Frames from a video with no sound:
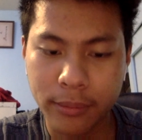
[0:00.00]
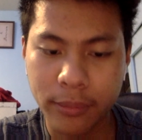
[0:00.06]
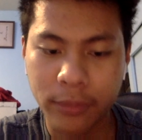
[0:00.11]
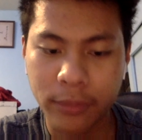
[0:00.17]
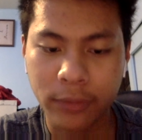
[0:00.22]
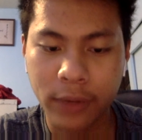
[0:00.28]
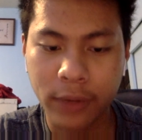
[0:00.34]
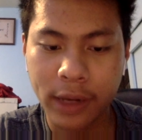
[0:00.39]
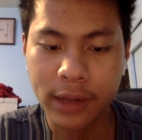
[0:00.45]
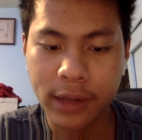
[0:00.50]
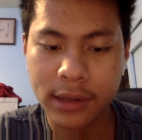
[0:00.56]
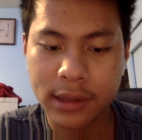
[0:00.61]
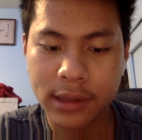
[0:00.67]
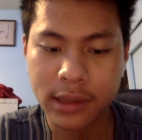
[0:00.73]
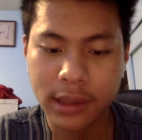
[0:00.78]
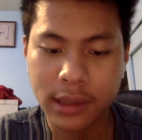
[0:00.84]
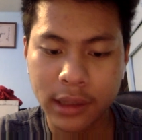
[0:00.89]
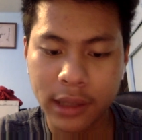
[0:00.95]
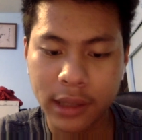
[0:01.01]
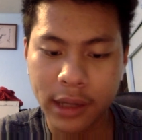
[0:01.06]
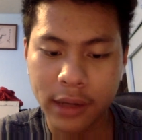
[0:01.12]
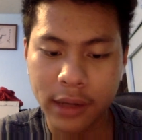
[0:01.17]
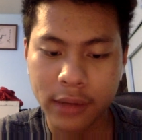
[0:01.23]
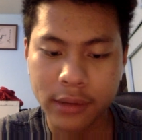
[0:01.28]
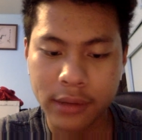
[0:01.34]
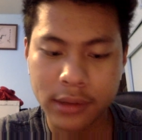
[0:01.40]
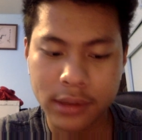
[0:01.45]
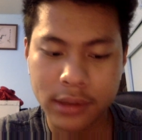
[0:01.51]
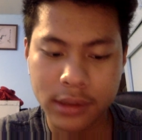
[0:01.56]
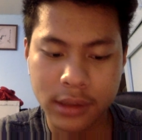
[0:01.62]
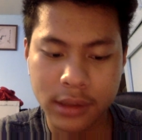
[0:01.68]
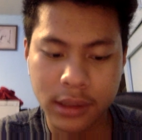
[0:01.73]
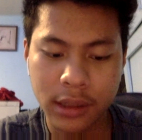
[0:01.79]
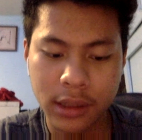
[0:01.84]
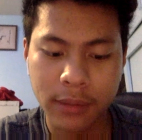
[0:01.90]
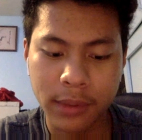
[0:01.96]
bright clouds
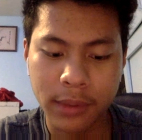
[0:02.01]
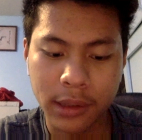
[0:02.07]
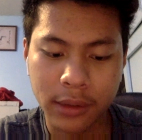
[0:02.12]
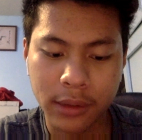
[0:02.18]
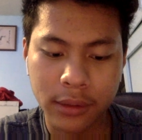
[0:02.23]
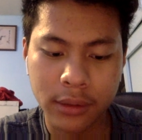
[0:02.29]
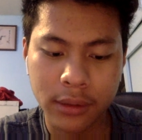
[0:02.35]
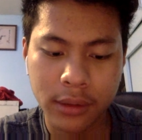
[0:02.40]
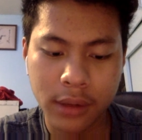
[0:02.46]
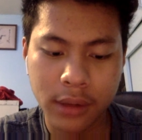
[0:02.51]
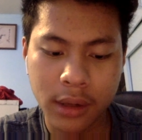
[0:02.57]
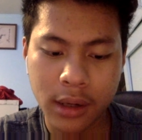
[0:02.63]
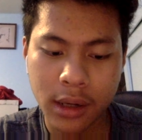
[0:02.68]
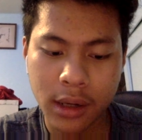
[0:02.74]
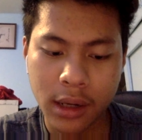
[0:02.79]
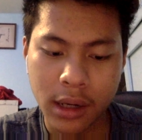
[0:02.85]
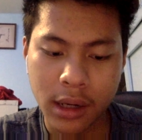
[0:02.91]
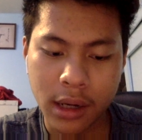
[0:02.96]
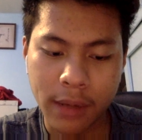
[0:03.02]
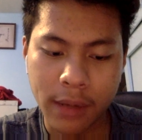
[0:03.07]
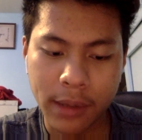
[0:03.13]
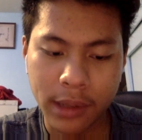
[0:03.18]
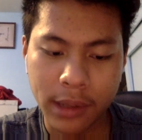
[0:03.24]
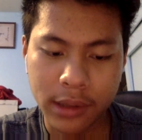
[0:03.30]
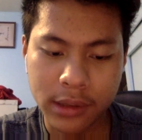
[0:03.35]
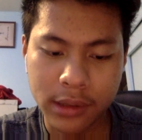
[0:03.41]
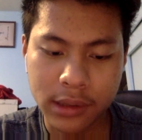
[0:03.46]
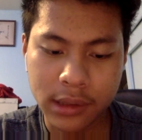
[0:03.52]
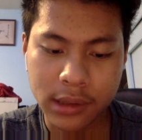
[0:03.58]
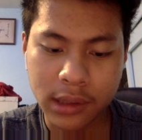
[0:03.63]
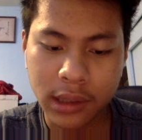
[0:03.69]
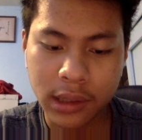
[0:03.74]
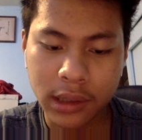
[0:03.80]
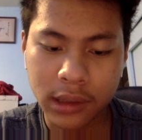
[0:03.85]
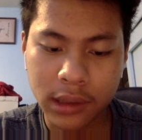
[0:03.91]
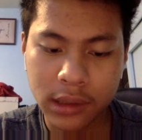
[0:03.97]
in the middle. I'm gonna go to
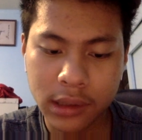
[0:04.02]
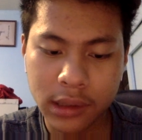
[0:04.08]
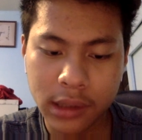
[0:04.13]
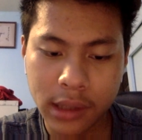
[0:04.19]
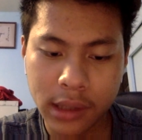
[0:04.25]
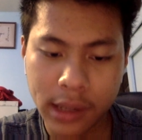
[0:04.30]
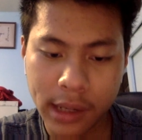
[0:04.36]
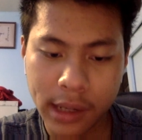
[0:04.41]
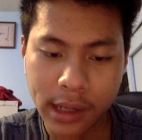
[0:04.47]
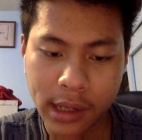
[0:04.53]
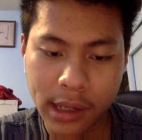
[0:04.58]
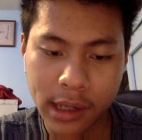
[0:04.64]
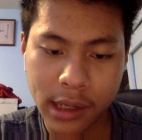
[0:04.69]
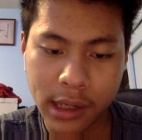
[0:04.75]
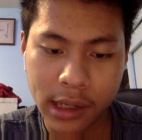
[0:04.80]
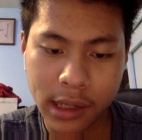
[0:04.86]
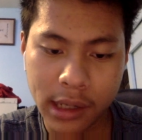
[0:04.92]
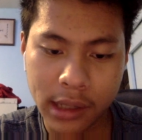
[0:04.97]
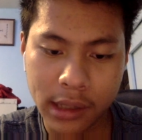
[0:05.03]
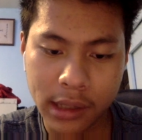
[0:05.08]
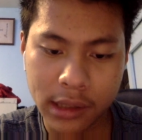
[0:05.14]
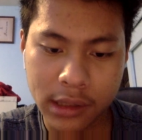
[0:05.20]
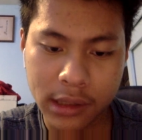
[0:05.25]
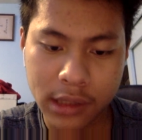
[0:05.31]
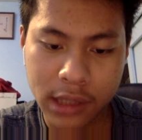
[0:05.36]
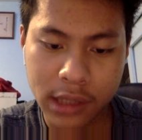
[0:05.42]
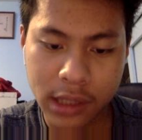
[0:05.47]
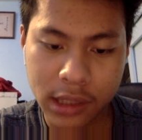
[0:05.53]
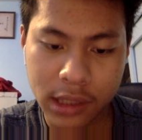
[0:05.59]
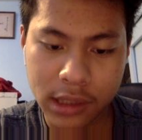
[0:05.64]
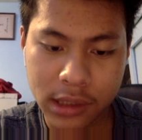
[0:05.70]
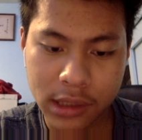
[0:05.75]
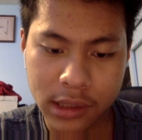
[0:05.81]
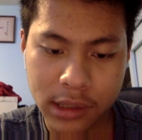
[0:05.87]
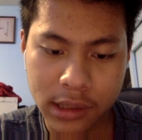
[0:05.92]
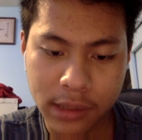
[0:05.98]
color and change
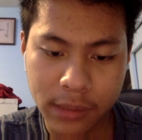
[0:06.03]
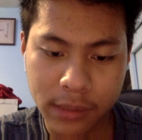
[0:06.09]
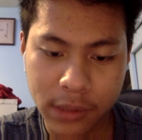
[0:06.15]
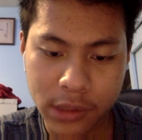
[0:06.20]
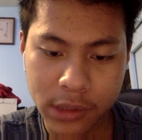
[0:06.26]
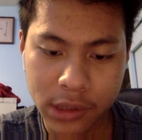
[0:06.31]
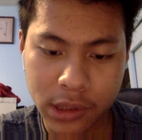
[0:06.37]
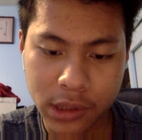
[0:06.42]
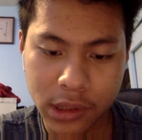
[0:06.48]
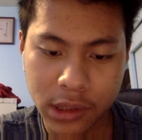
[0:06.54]
the temperature.